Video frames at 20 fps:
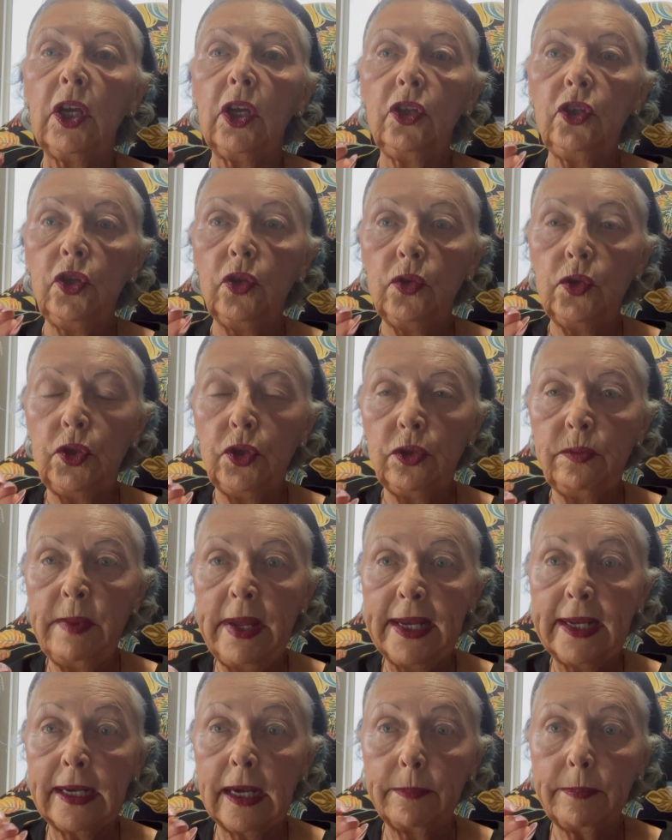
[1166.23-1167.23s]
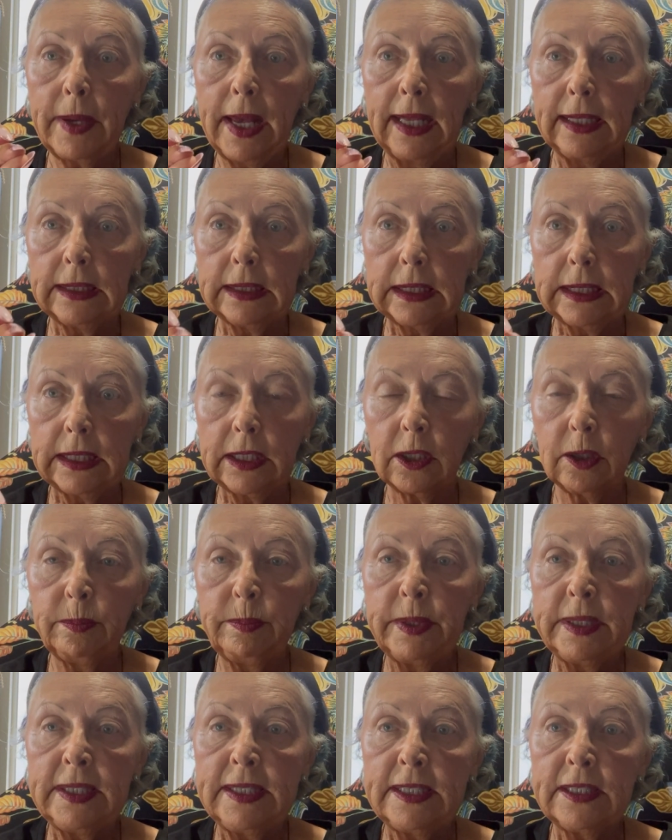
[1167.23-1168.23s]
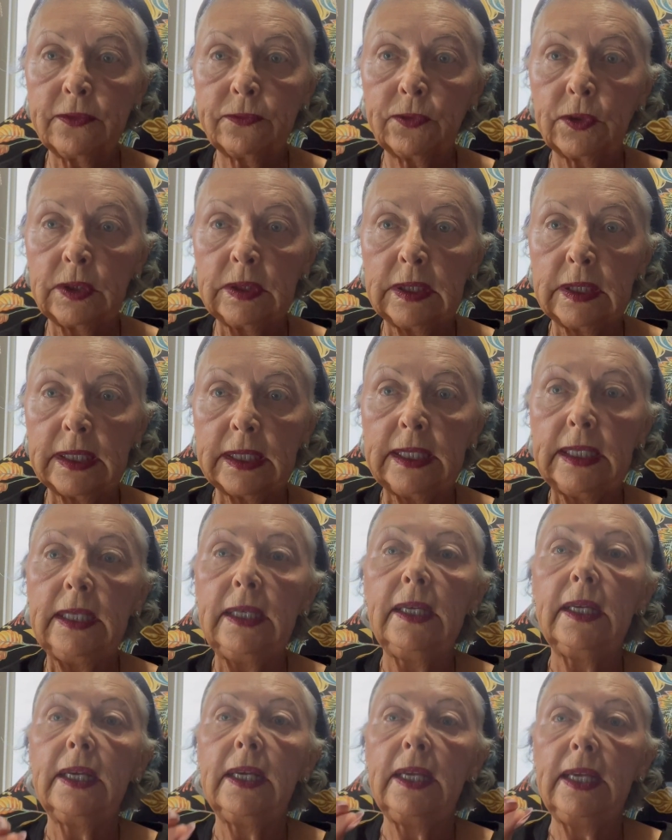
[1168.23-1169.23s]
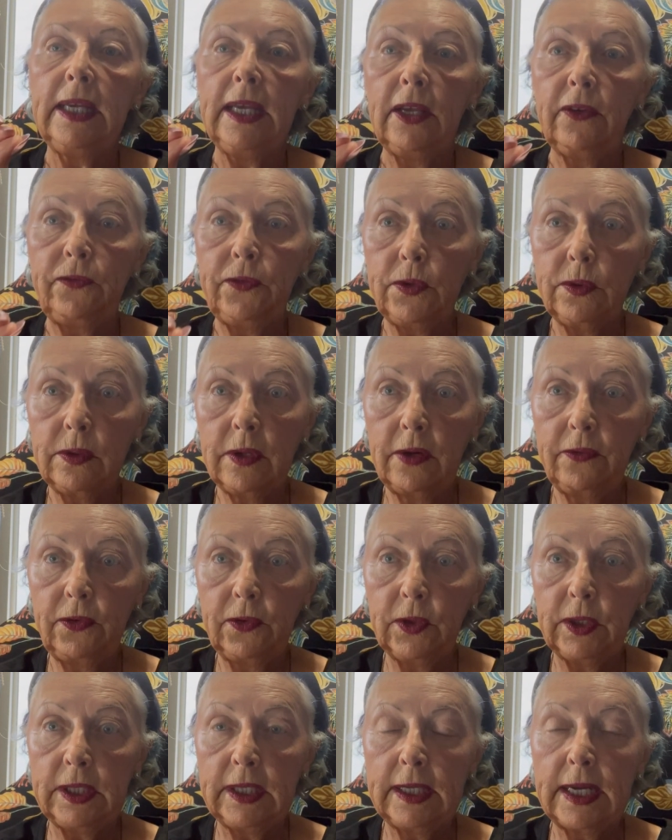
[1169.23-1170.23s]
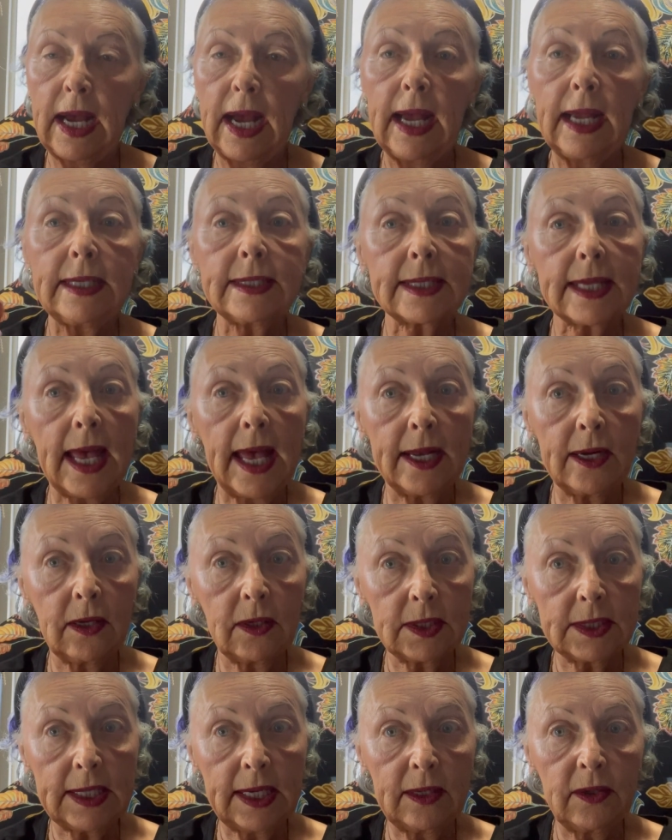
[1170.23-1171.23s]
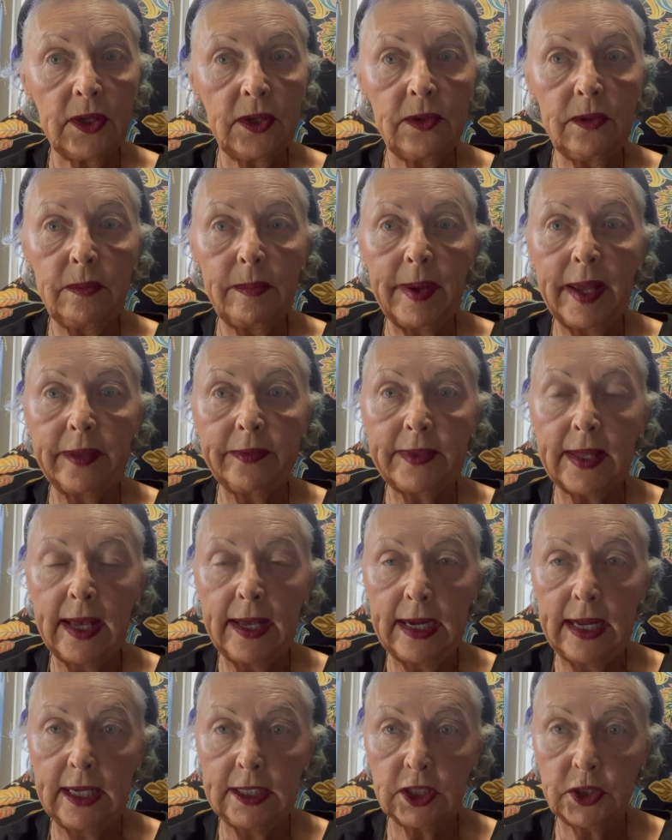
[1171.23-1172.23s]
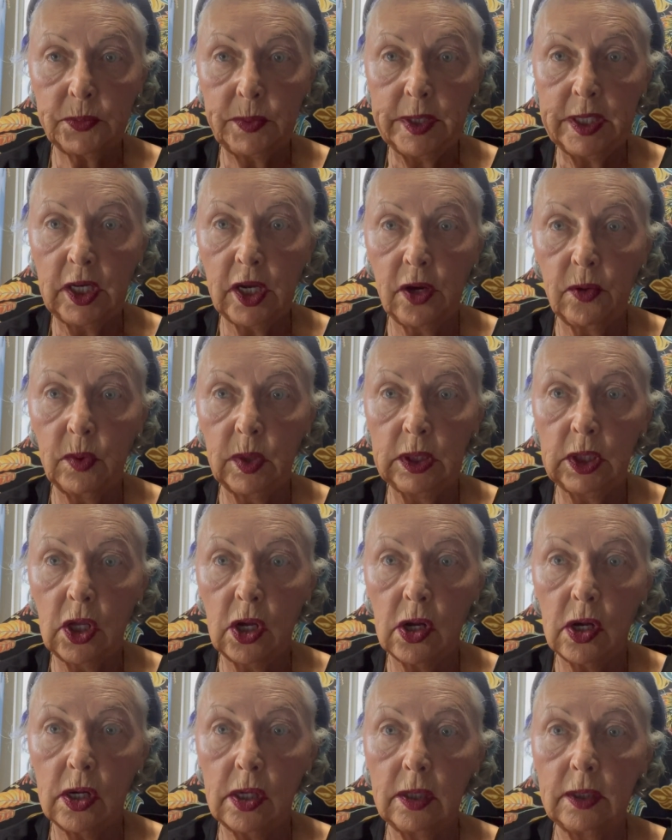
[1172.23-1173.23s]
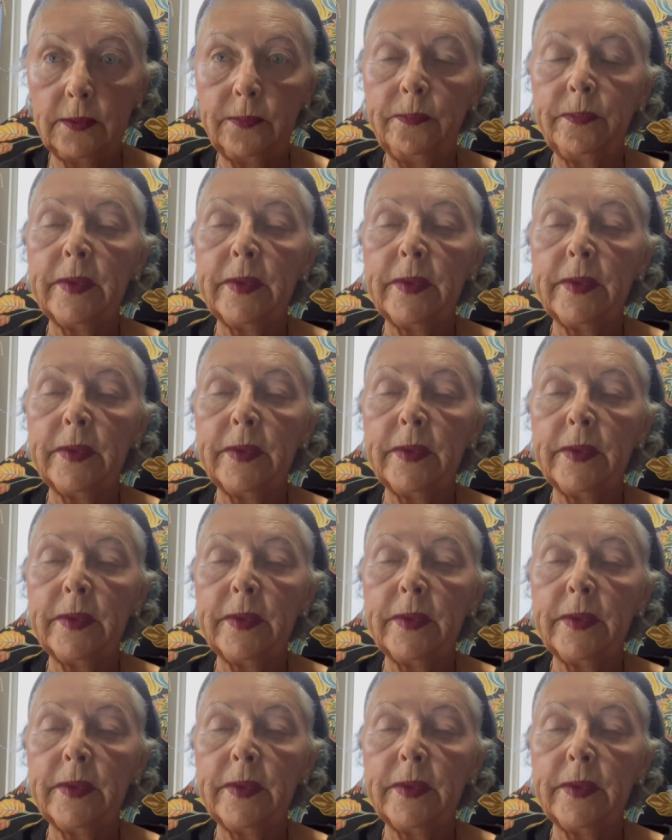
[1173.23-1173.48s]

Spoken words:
You do makeup a little bit differently if you have hooded eyes, and I'll tell you about that as we go along.